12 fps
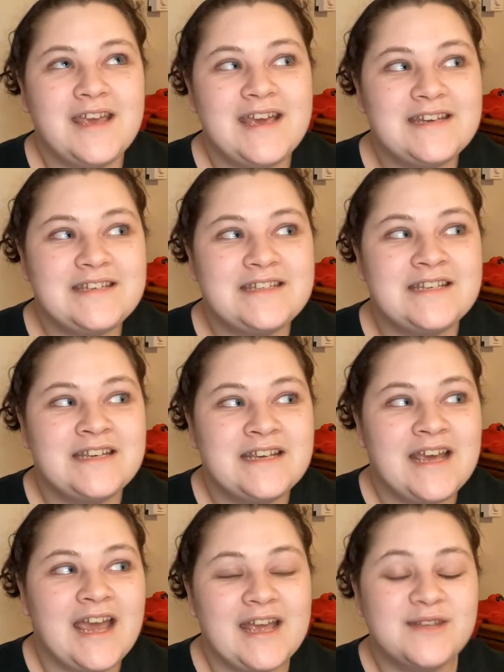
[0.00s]
it
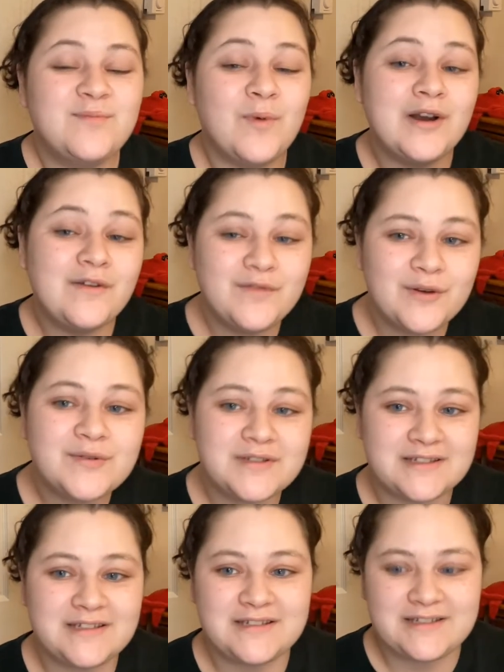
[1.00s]
is one of
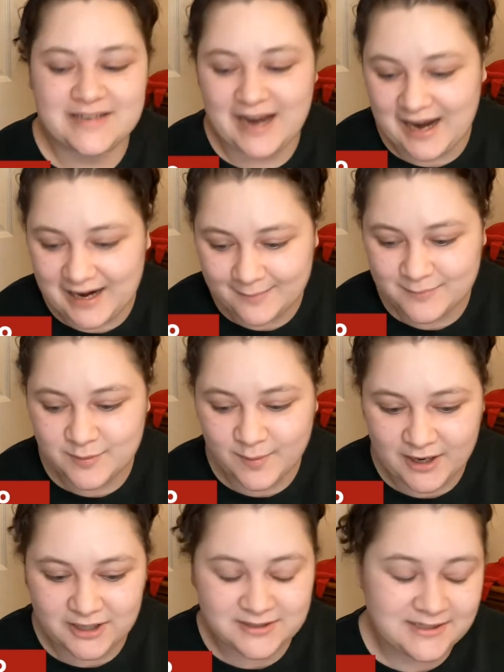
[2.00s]
those times
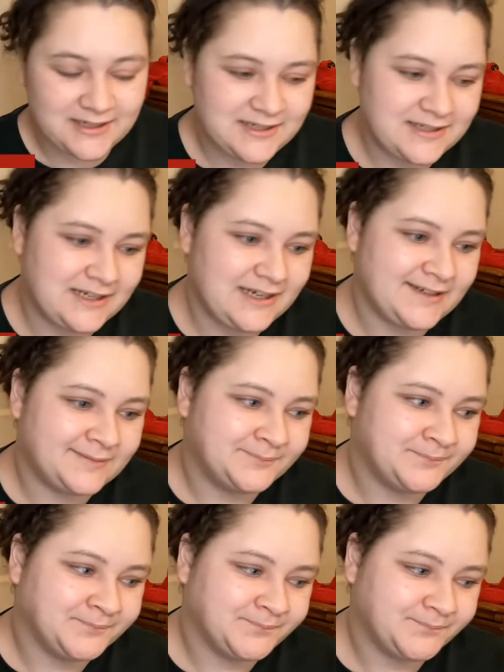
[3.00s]
where it's easy
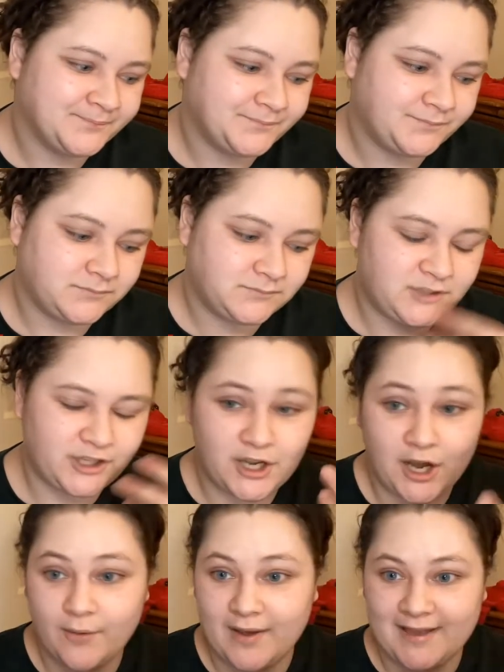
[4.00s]
to
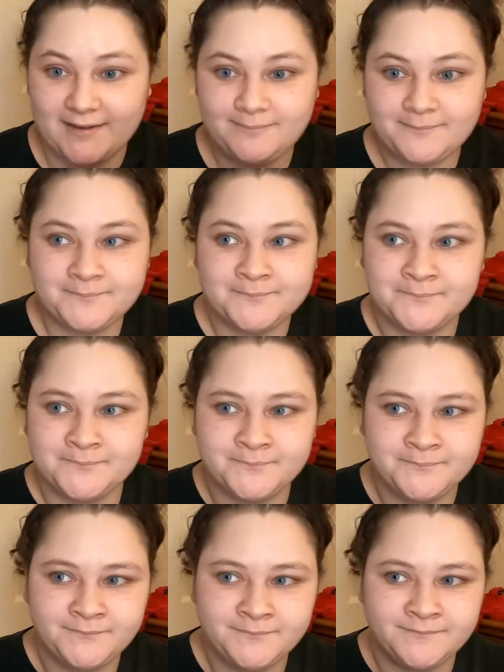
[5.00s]
go in
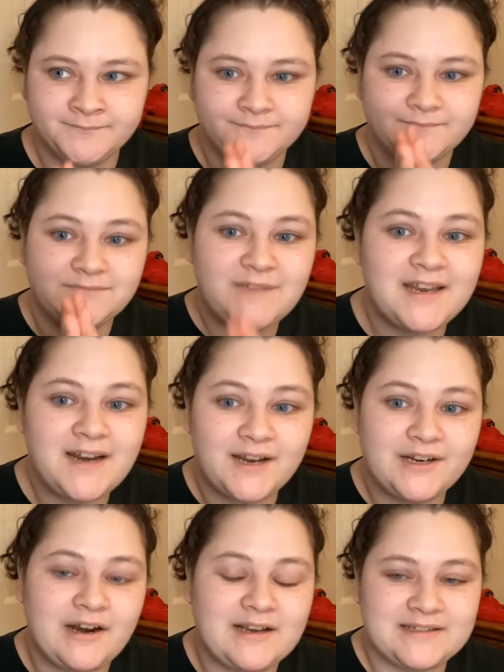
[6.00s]
and
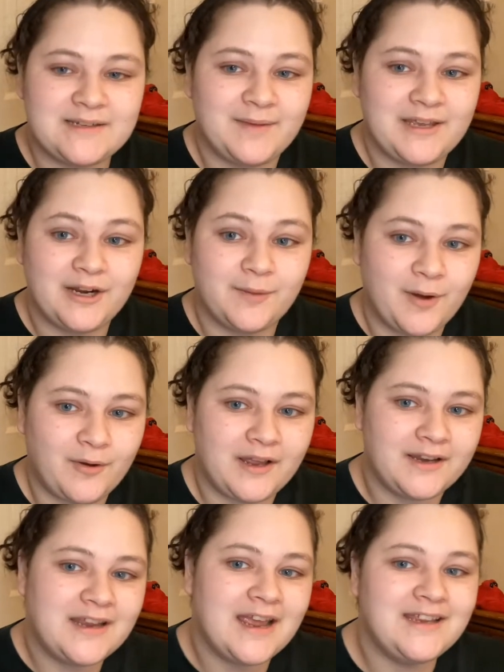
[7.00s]
underestimate your
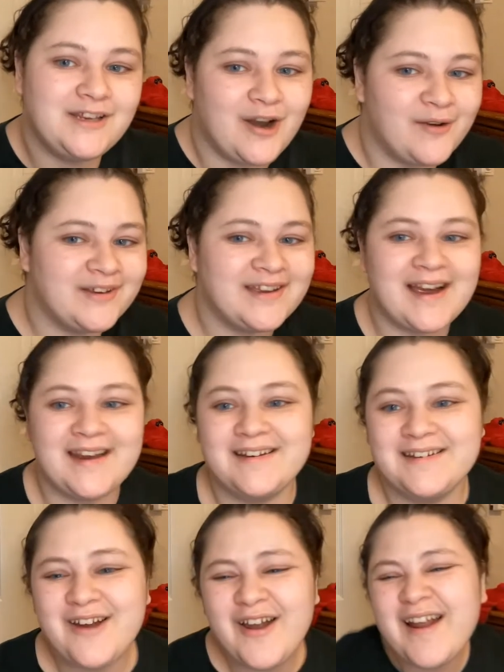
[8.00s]
opponent. You know, you can
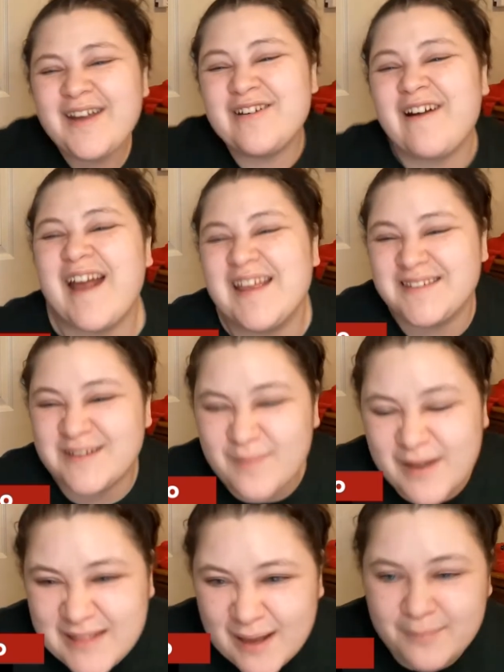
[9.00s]
not
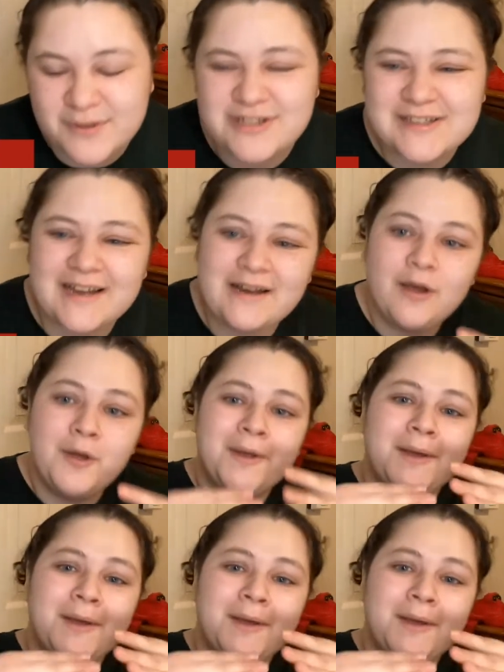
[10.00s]
underestimate them, but just kind of